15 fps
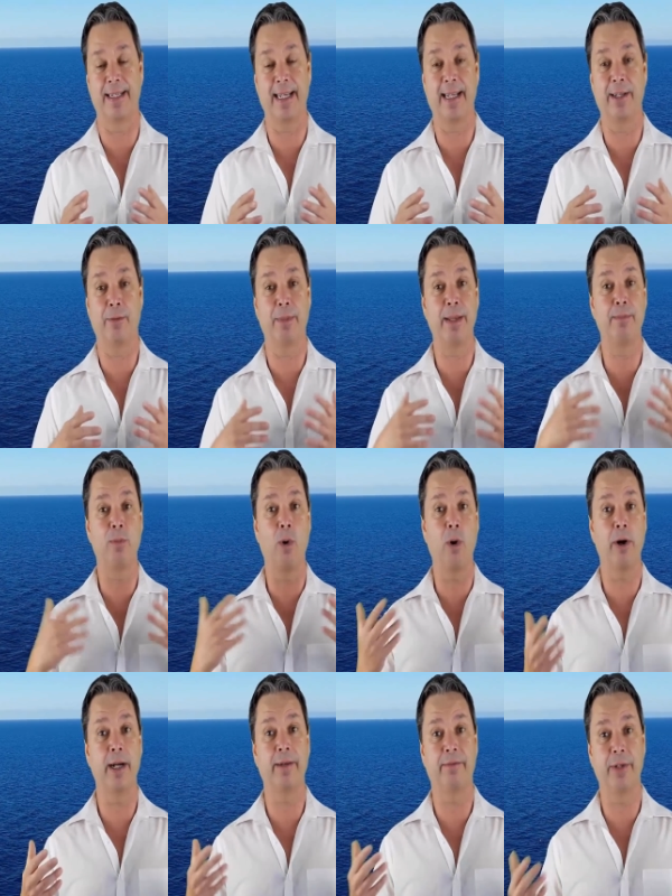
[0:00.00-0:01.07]
said there'll be
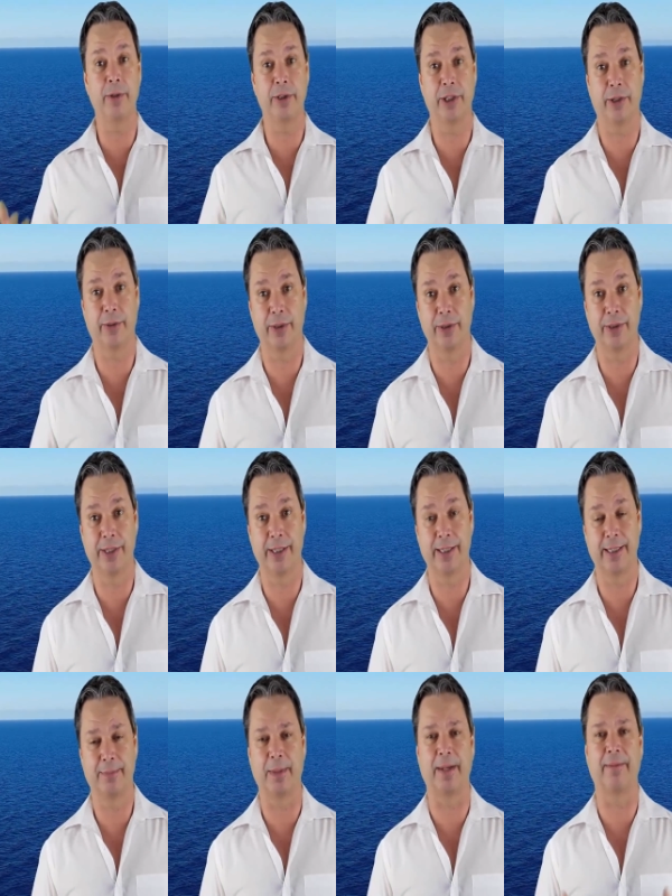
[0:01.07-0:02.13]
more in future
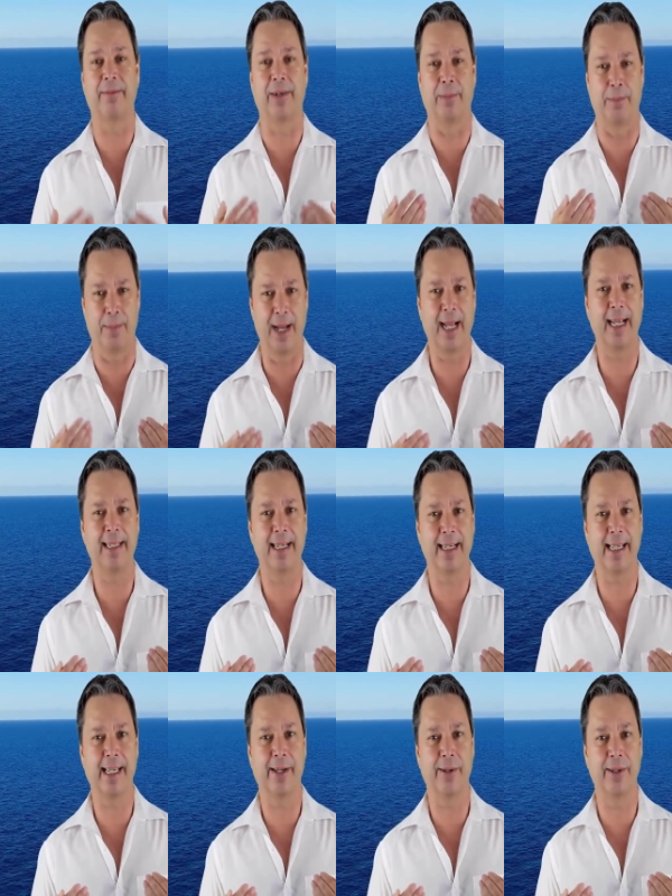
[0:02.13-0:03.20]
cruises, but for my
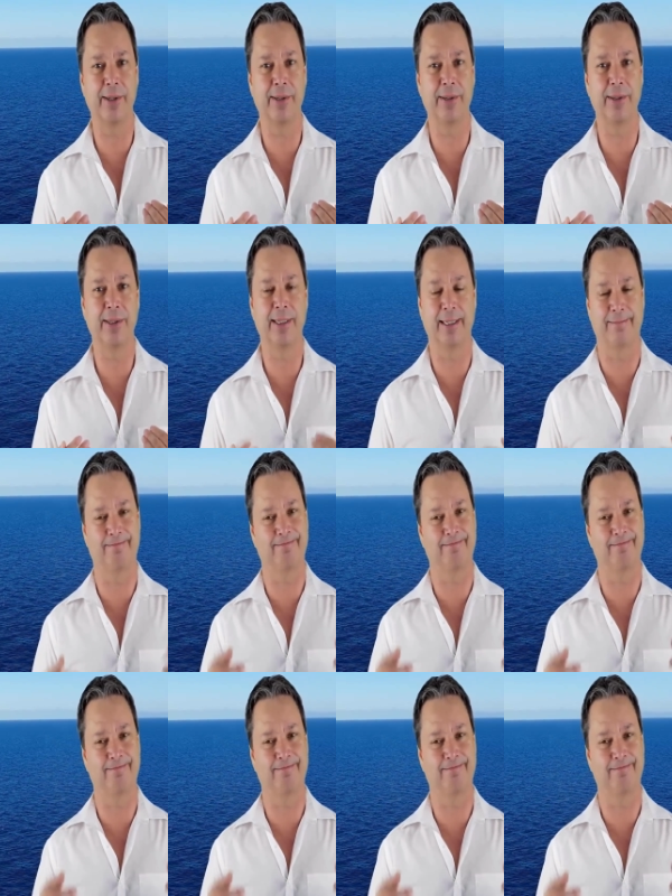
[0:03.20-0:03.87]
lucky cruise,